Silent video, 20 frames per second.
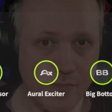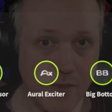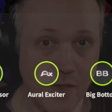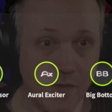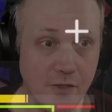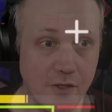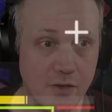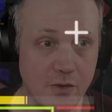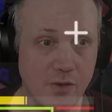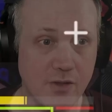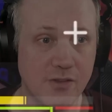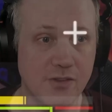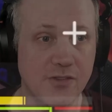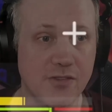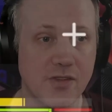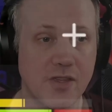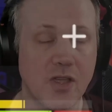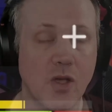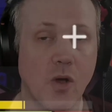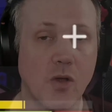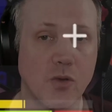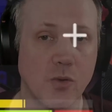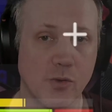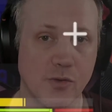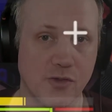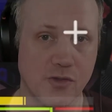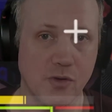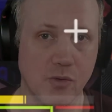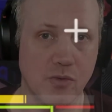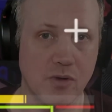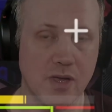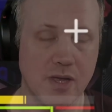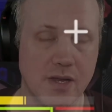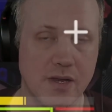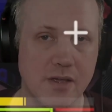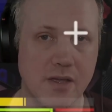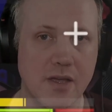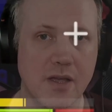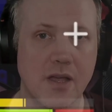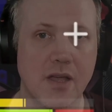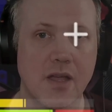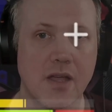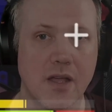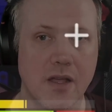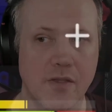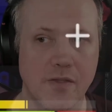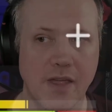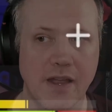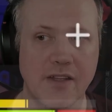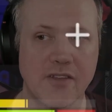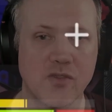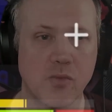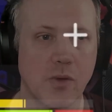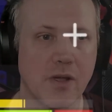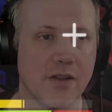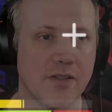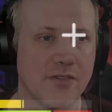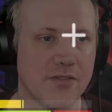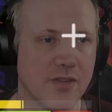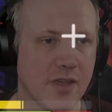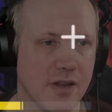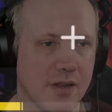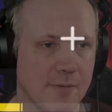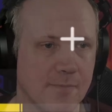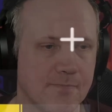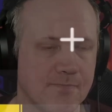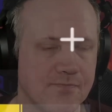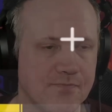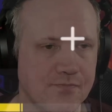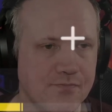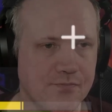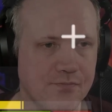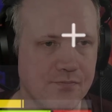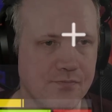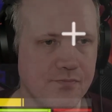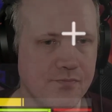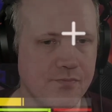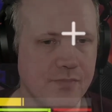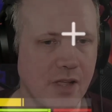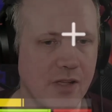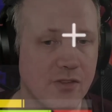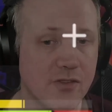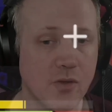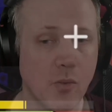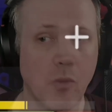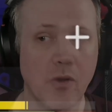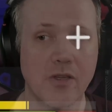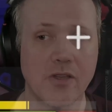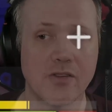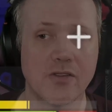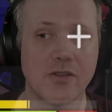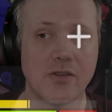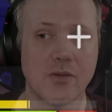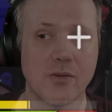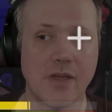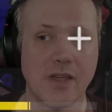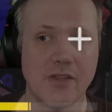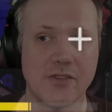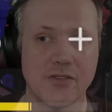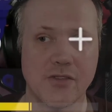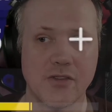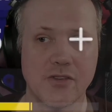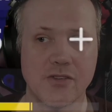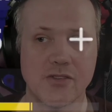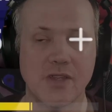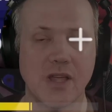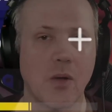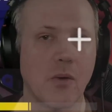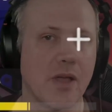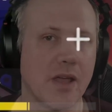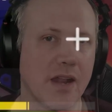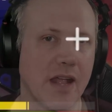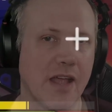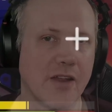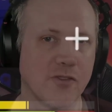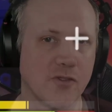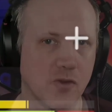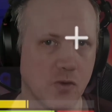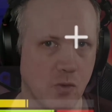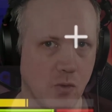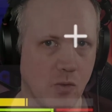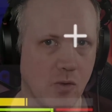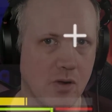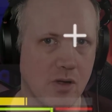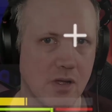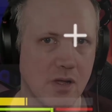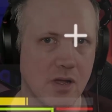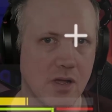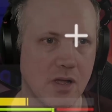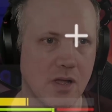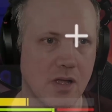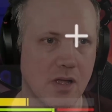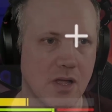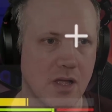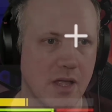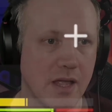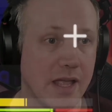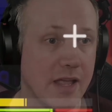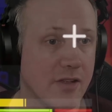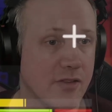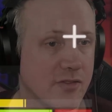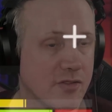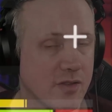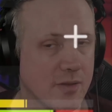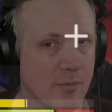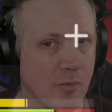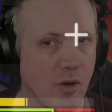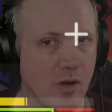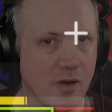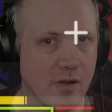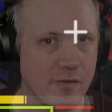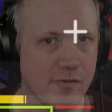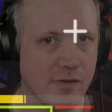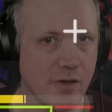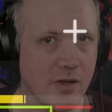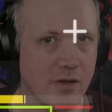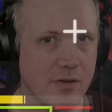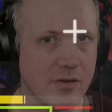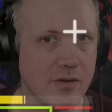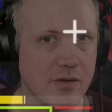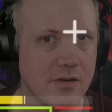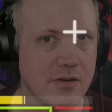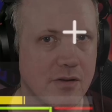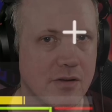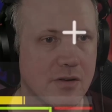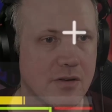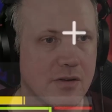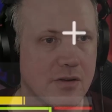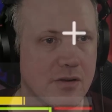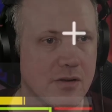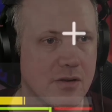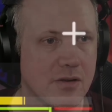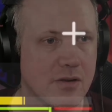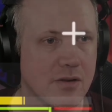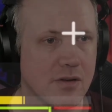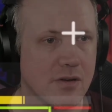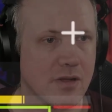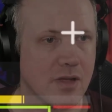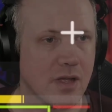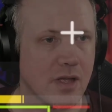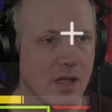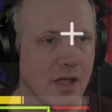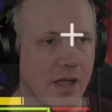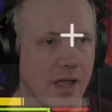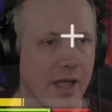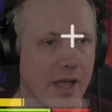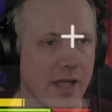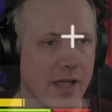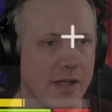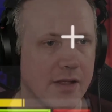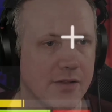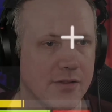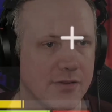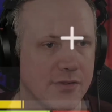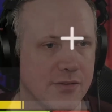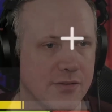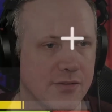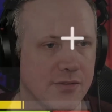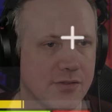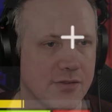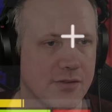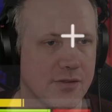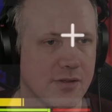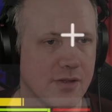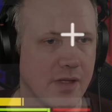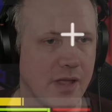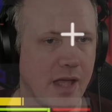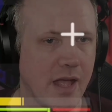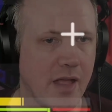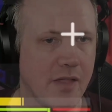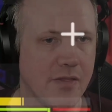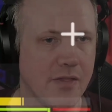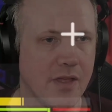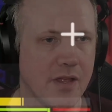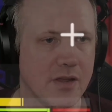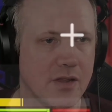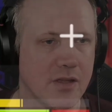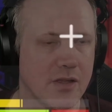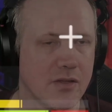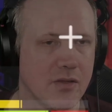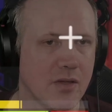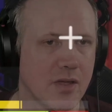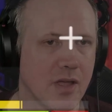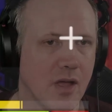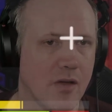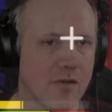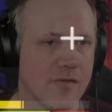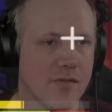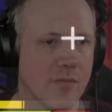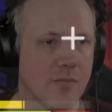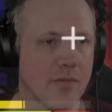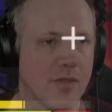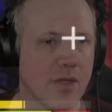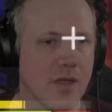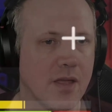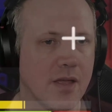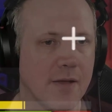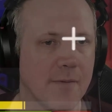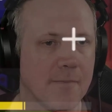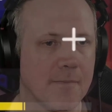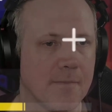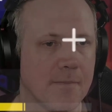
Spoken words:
that you can see on your screen. That is where to set it. So what you do is you just go ahead and talk into the microphone, and then you go from there,